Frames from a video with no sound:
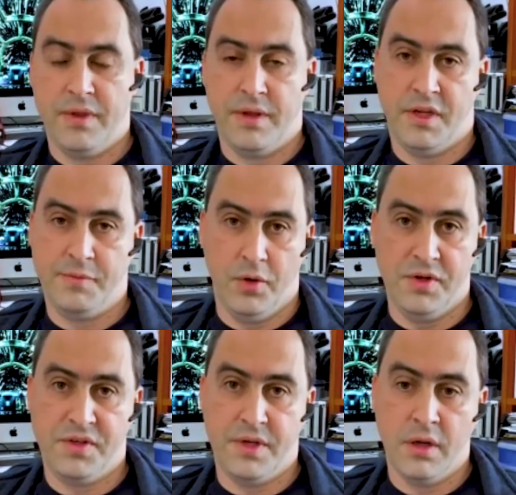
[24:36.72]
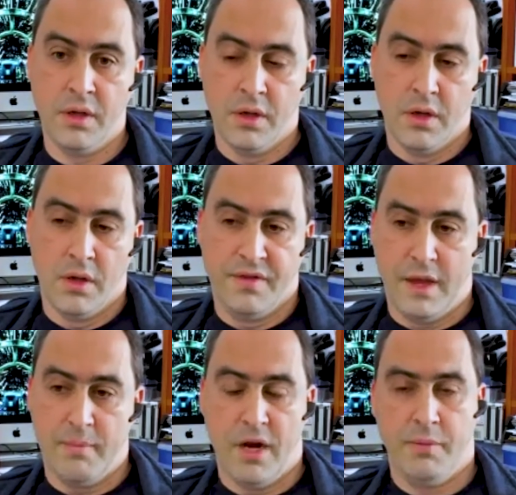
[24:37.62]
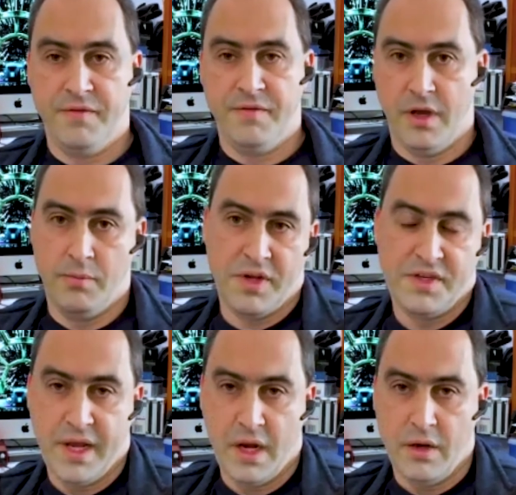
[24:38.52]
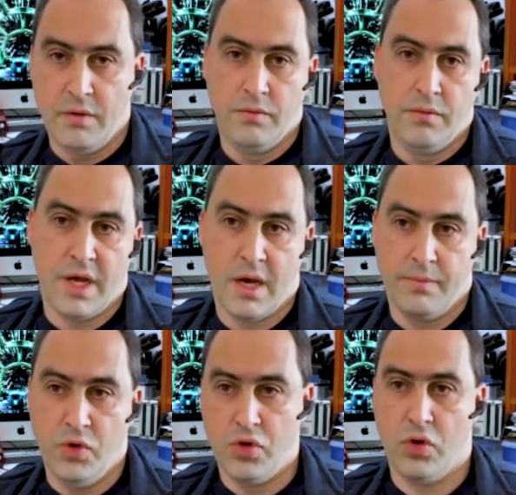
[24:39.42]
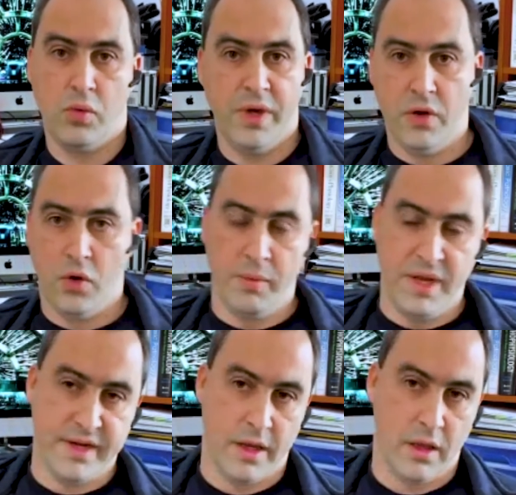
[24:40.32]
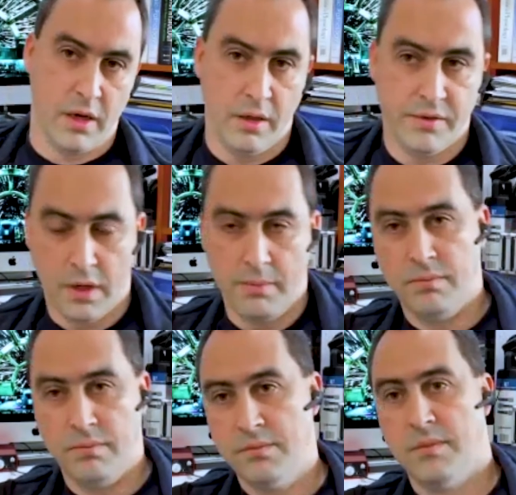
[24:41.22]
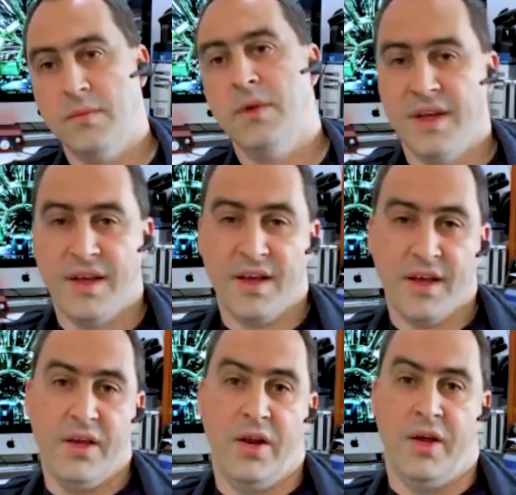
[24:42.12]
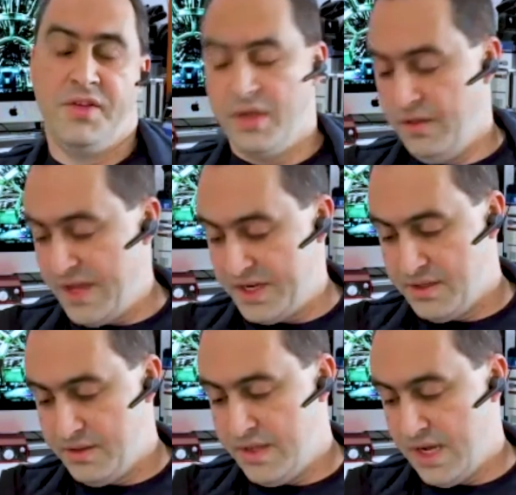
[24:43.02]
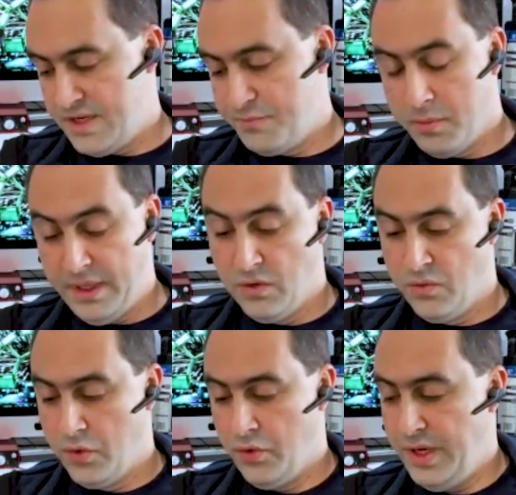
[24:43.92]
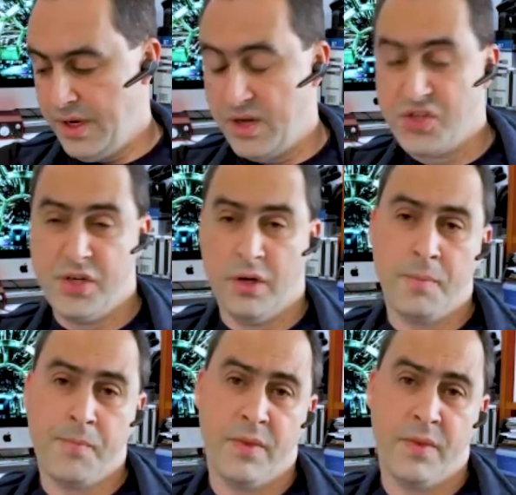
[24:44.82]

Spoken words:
that experiencing that may not be found by standard you call, we haul mentality type. So that's probably LARU in a nutshell.